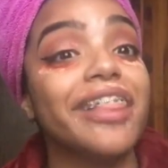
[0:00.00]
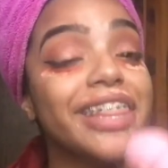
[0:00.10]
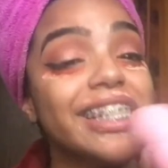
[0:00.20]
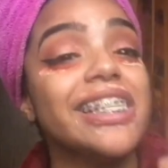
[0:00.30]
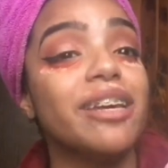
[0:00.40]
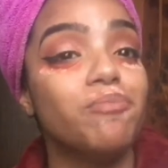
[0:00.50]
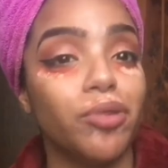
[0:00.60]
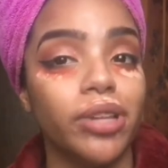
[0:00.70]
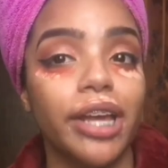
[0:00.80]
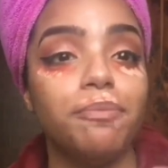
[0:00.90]
This is a
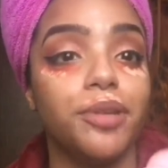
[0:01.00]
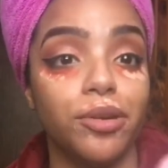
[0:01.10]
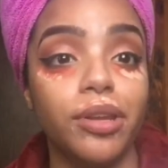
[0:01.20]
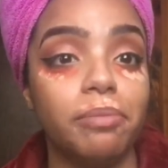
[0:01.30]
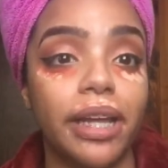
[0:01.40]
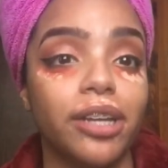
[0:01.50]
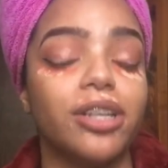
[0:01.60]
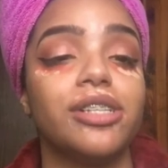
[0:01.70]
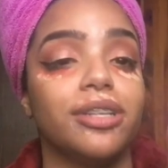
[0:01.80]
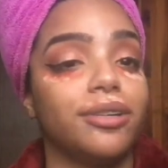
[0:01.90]
bootleg beauty
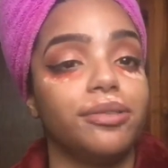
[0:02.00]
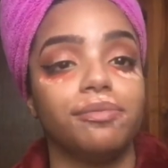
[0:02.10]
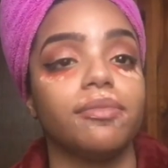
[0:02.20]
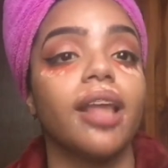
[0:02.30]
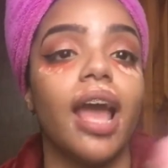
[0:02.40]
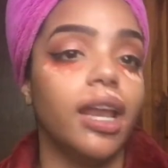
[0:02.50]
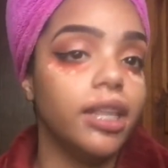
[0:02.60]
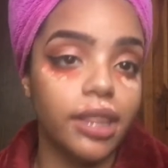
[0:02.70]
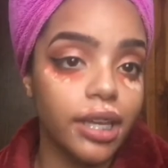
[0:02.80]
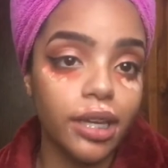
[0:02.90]
blender, so
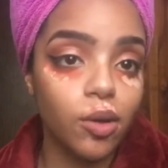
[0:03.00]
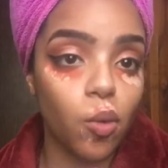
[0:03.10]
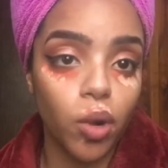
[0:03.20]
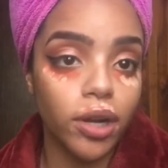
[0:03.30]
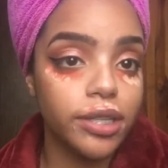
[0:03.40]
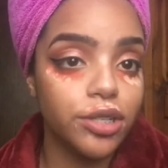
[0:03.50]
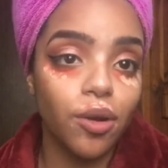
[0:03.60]
anything works.